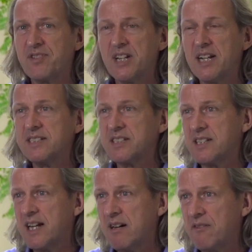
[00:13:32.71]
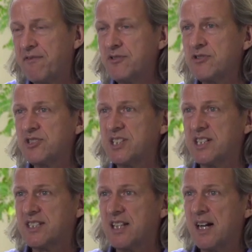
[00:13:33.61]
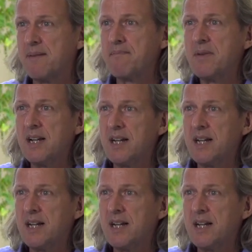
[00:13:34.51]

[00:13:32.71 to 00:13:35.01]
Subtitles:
changes in our food system,